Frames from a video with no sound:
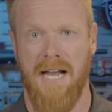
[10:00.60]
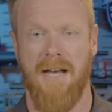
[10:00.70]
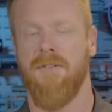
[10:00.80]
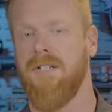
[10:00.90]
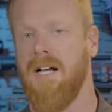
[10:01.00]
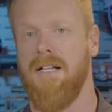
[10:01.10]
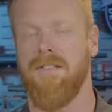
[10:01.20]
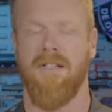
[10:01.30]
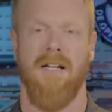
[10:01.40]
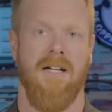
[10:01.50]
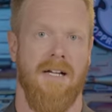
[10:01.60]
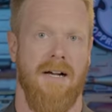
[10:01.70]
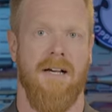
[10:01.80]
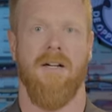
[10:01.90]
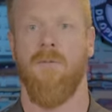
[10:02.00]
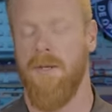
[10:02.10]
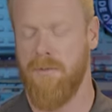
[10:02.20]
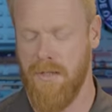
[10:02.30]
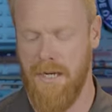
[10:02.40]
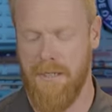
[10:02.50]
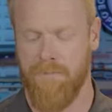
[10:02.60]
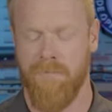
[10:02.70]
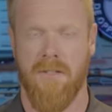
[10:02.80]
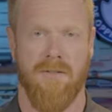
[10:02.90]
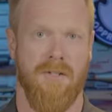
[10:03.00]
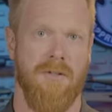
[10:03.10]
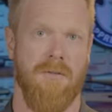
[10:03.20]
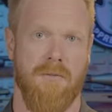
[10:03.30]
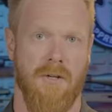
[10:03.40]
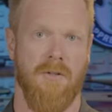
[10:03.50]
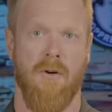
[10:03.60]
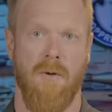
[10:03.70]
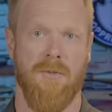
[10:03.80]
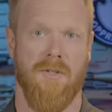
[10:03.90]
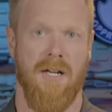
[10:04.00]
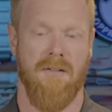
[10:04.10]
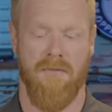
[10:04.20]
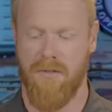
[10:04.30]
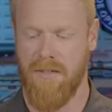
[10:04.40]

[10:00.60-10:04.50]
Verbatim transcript: to advertise on our website. So you go to our website. If you